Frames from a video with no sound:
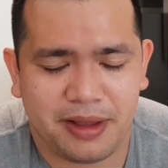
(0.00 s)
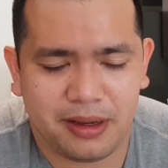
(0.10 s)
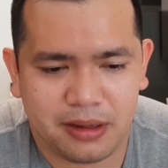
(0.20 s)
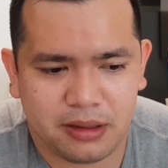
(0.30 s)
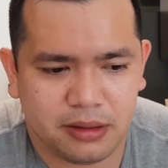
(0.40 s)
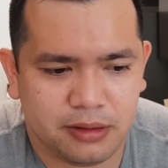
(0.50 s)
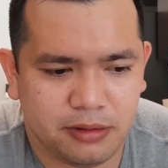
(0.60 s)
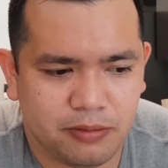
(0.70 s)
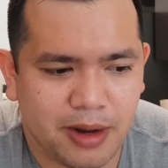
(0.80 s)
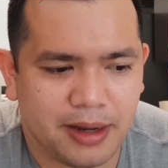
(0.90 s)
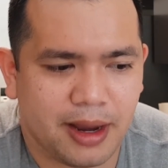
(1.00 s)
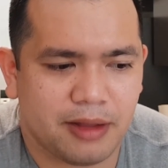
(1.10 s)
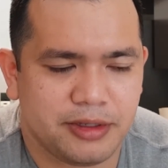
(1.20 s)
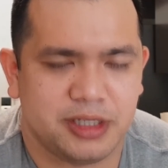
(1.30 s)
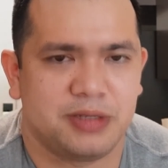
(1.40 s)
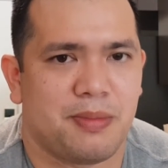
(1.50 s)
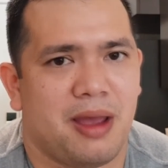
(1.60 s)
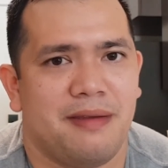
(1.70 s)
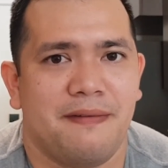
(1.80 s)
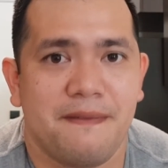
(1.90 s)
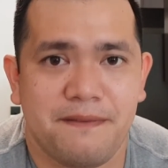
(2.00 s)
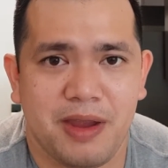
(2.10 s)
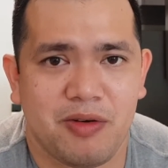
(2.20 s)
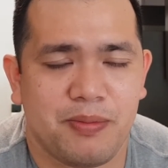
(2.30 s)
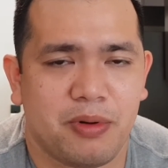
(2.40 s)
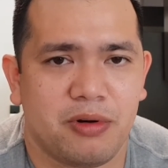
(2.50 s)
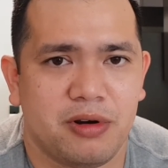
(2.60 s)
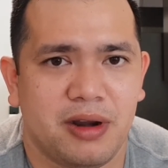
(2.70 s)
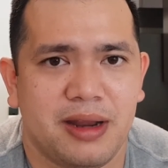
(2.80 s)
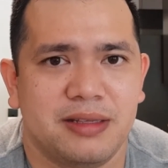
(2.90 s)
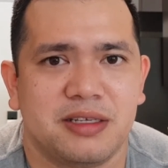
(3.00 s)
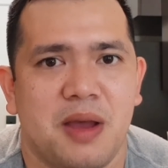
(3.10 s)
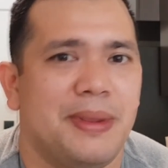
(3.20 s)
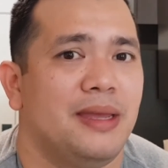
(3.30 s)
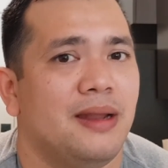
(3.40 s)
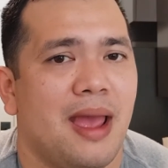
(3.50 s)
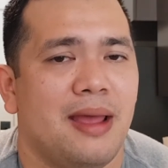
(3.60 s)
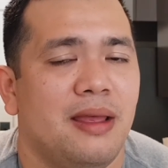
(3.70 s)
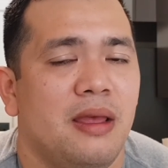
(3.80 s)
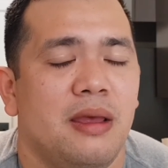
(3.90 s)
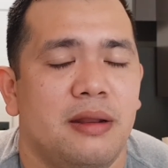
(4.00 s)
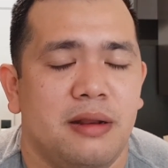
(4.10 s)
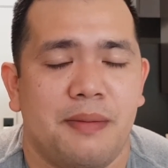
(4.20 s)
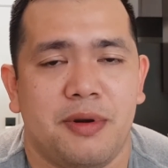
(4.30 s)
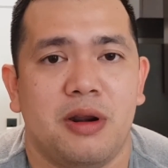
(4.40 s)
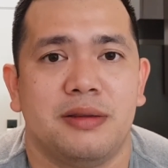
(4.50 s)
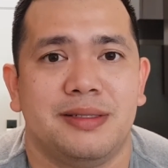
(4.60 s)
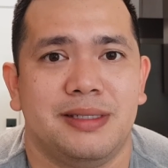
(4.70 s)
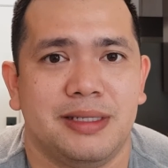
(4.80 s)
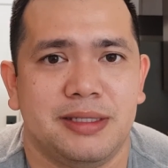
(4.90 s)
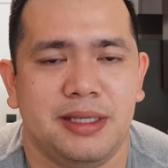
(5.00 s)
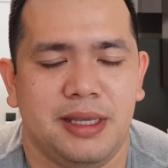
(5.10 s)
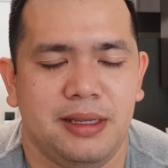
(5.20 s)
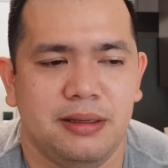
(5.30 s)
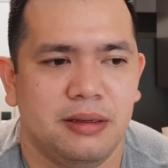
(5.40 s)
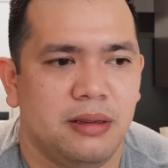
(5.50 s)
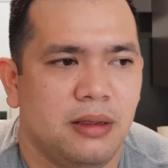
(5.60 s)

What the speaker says: Like, right now this is my favorite porter and it's coming in at number 16.